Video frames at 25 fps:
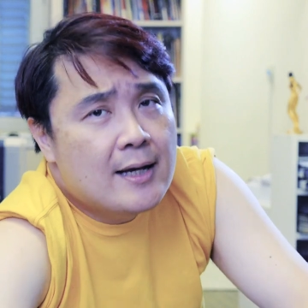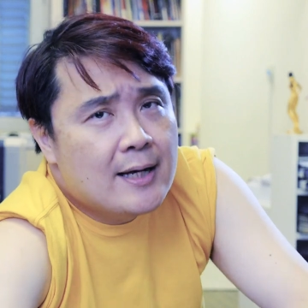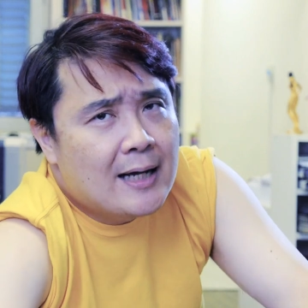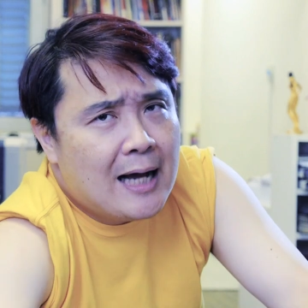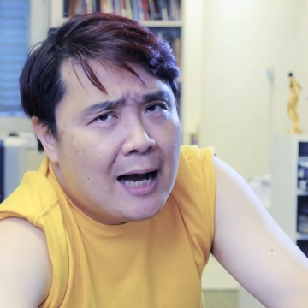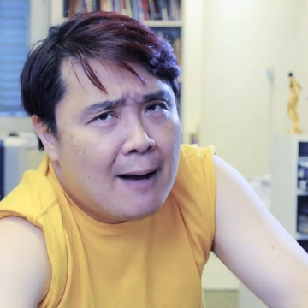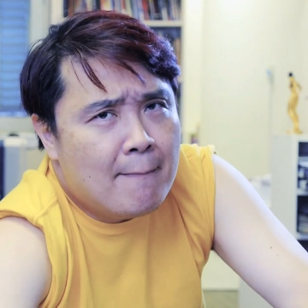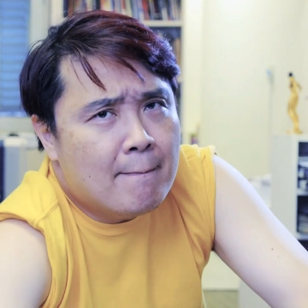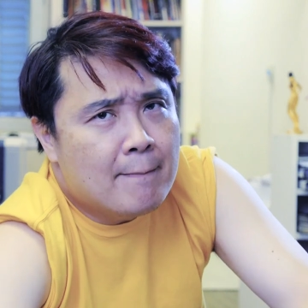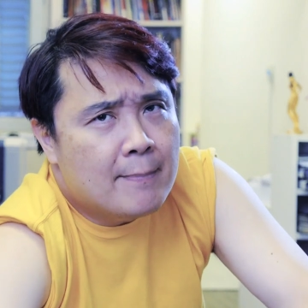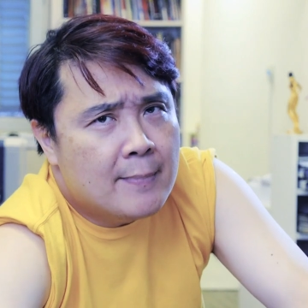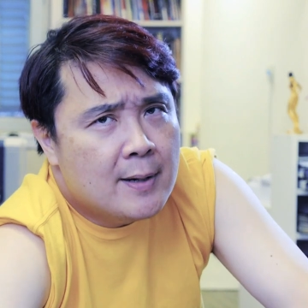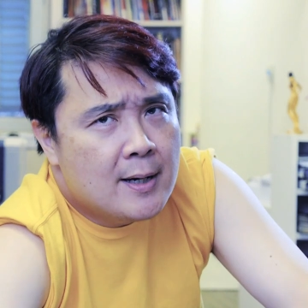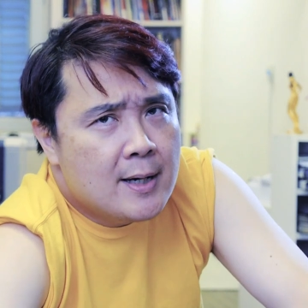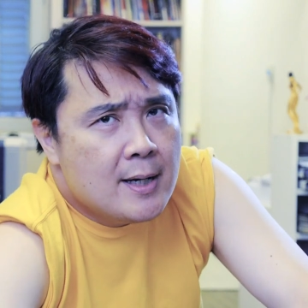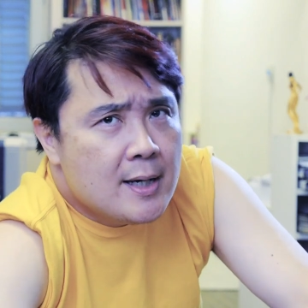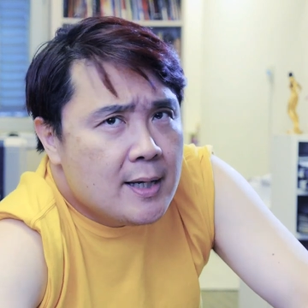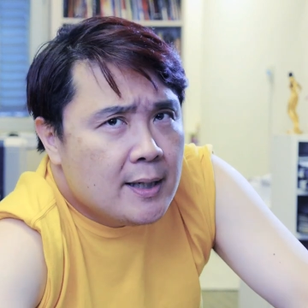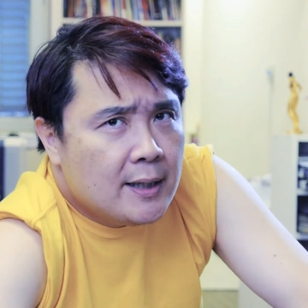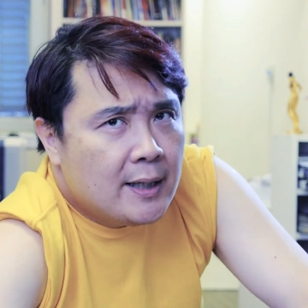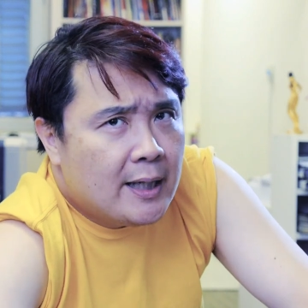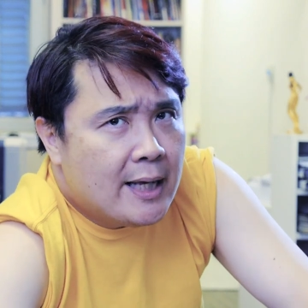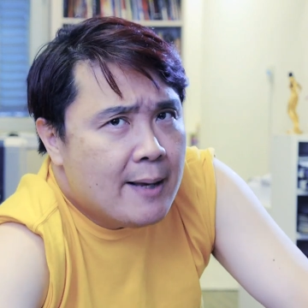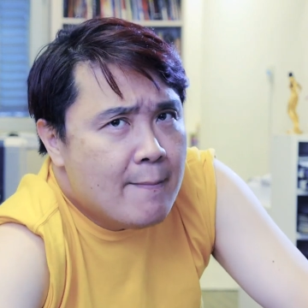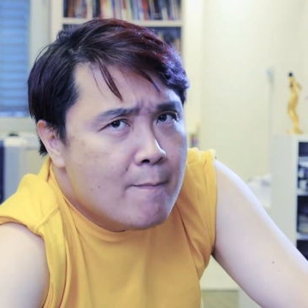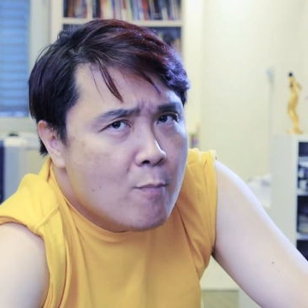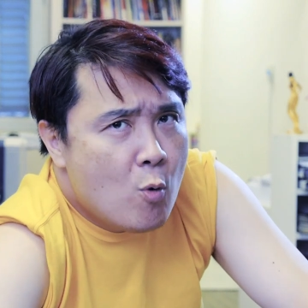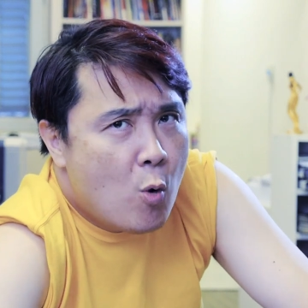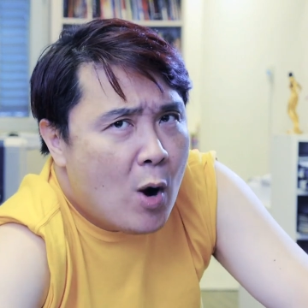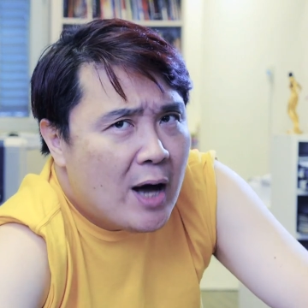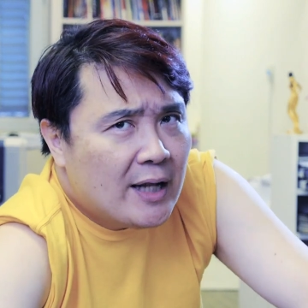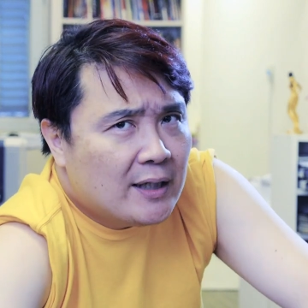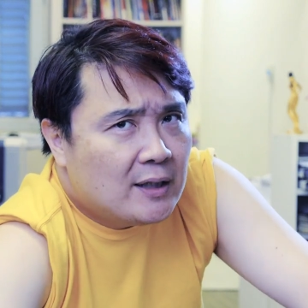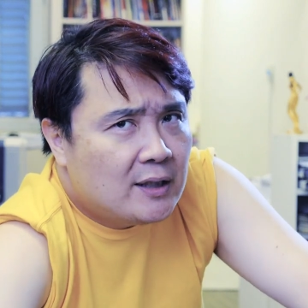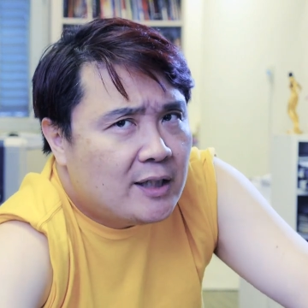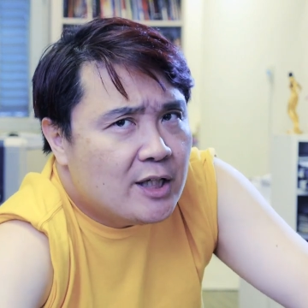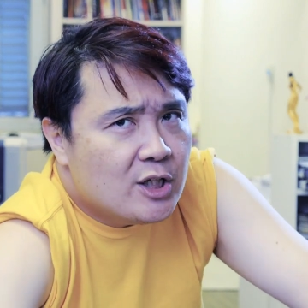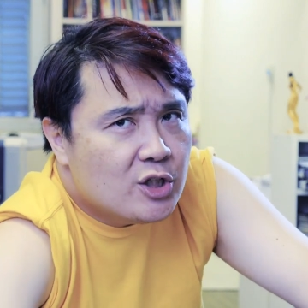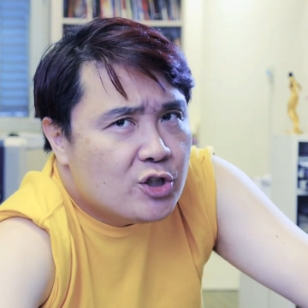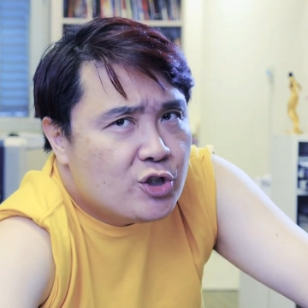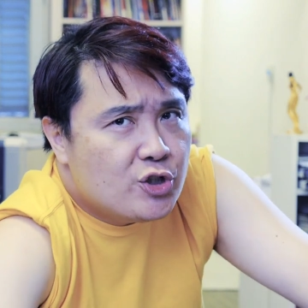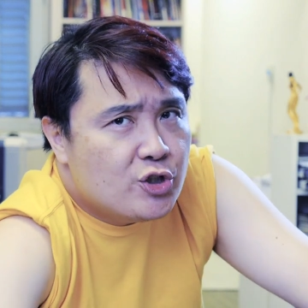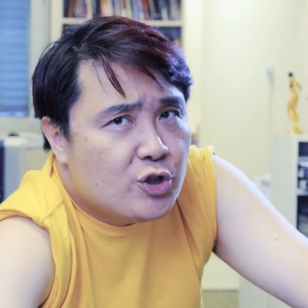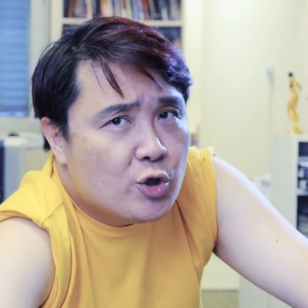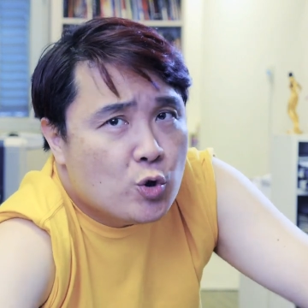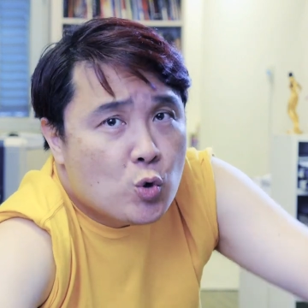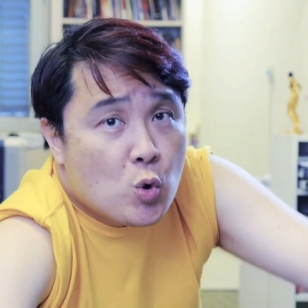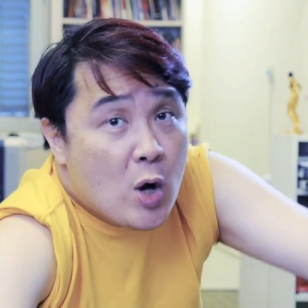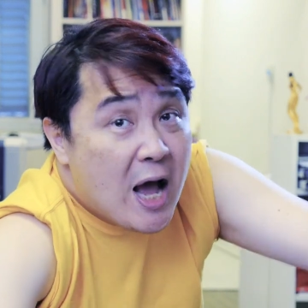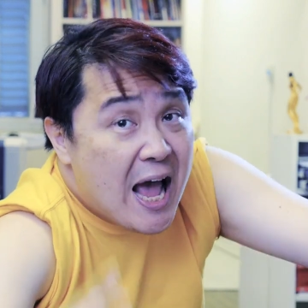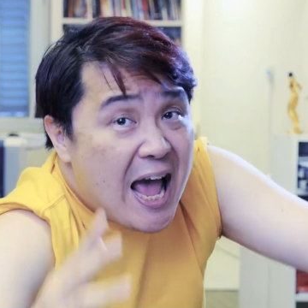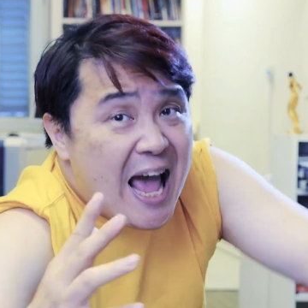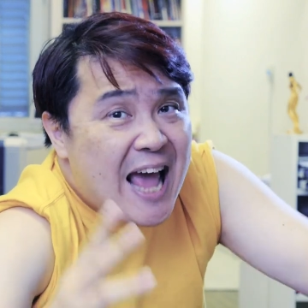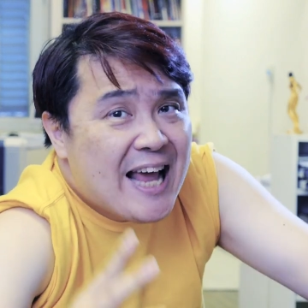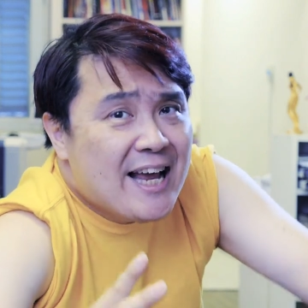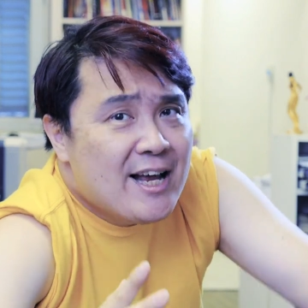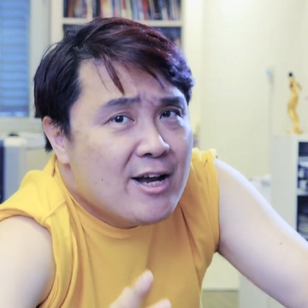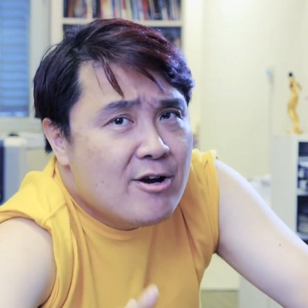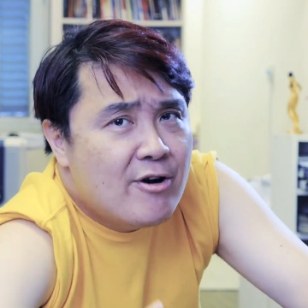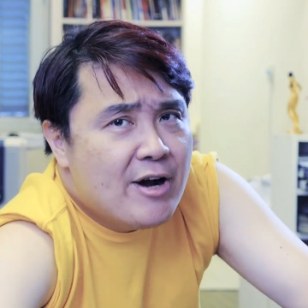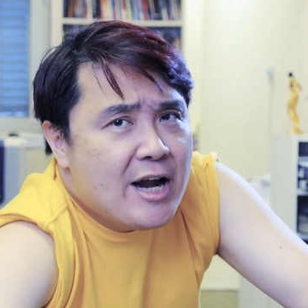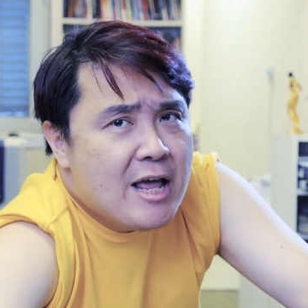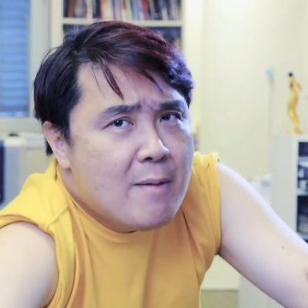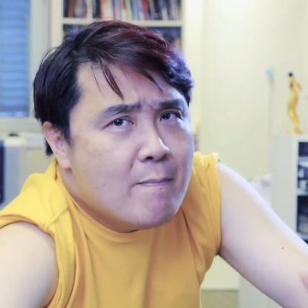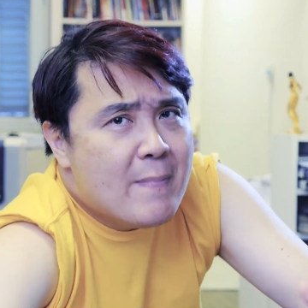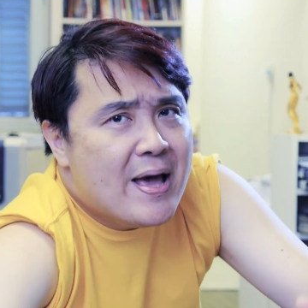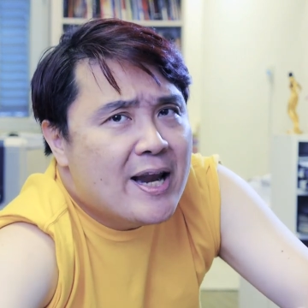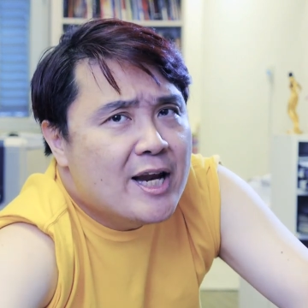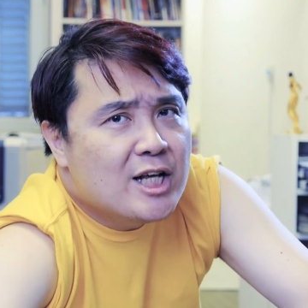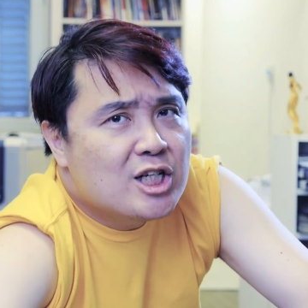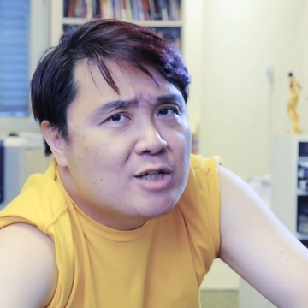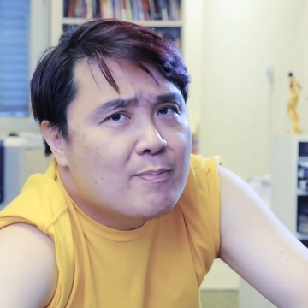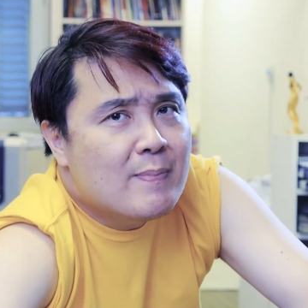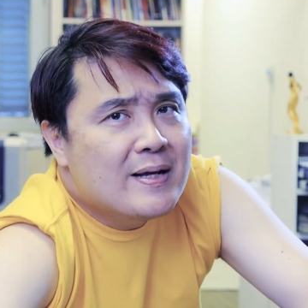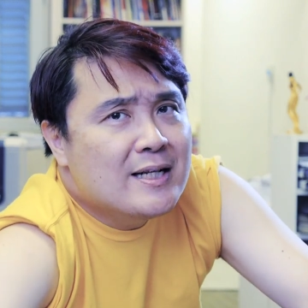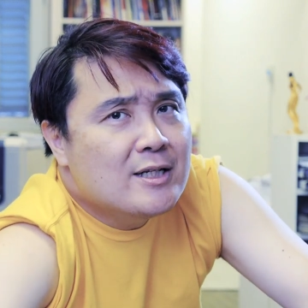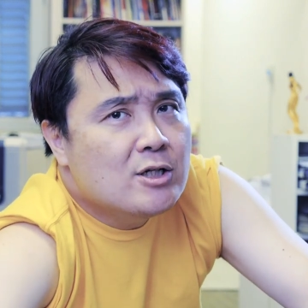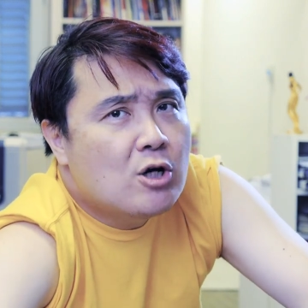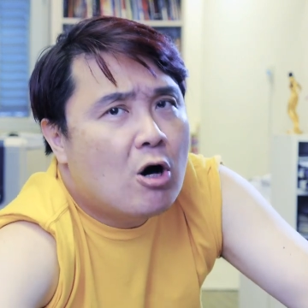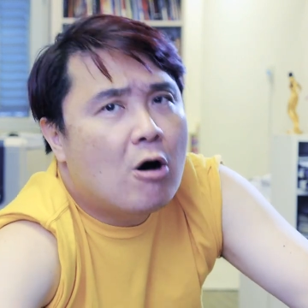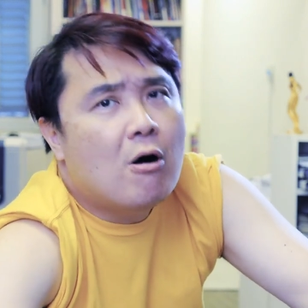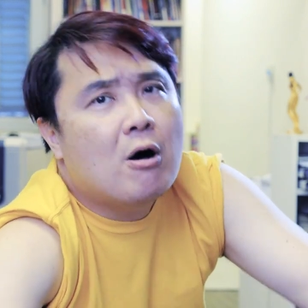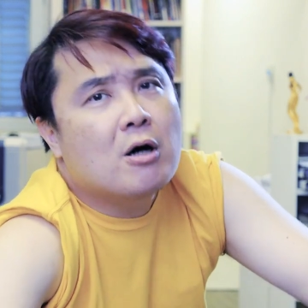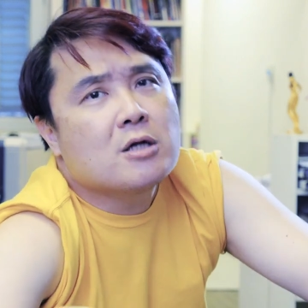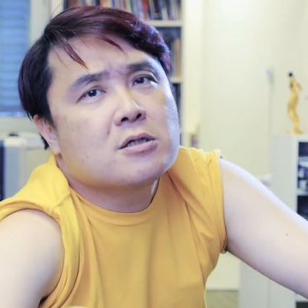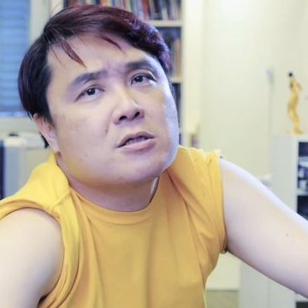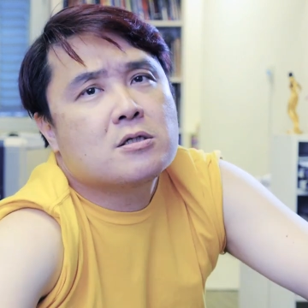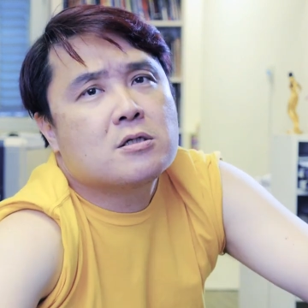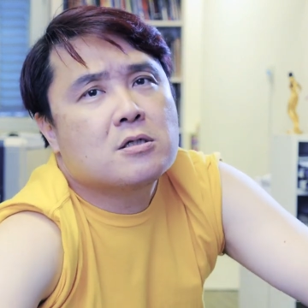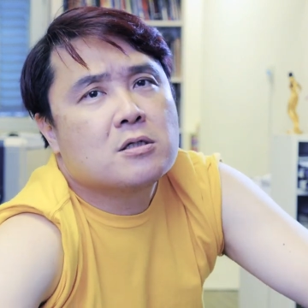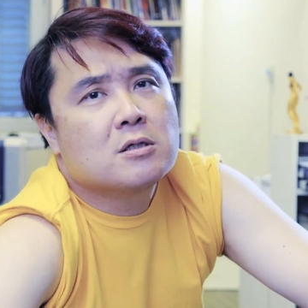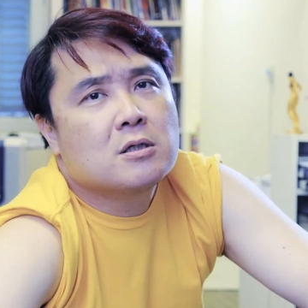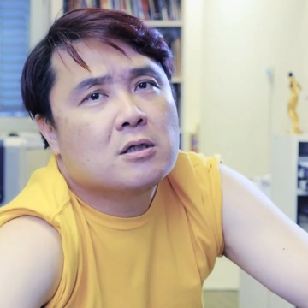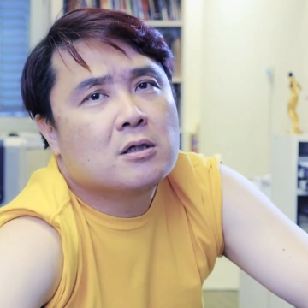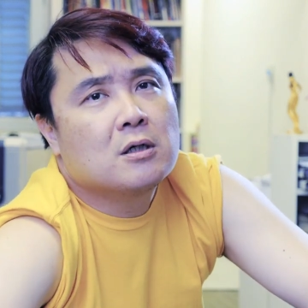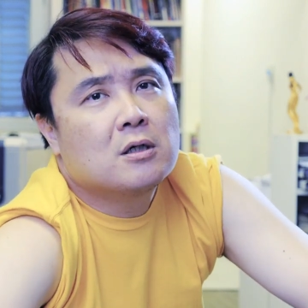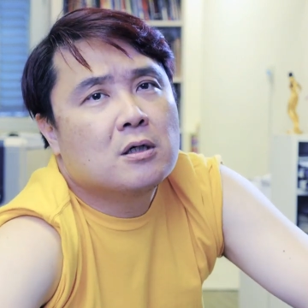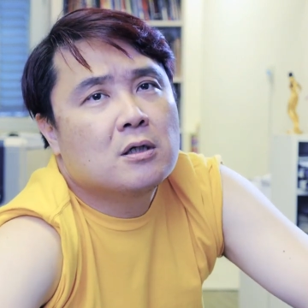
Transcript: Come, Kim Huat teach you angry management course.